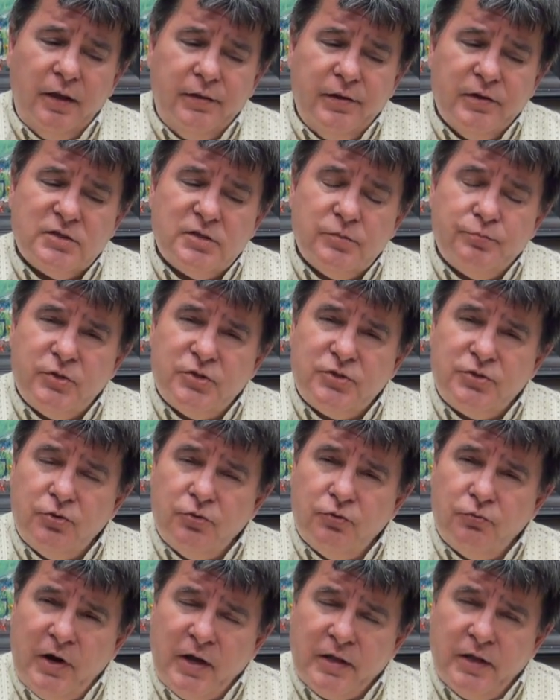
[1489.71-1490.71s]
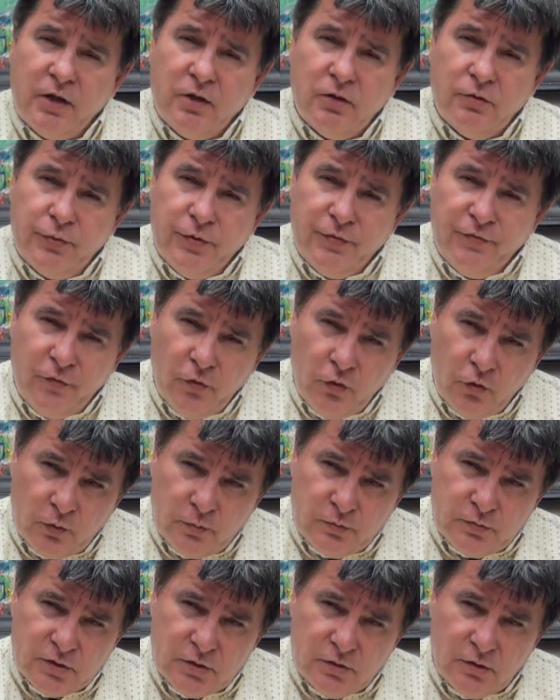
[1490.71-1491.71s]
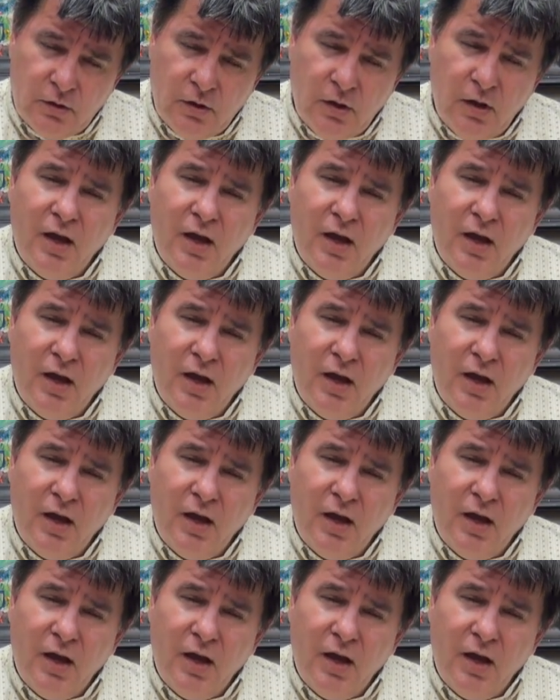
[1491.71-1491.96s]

He needs to pursue radical reforms,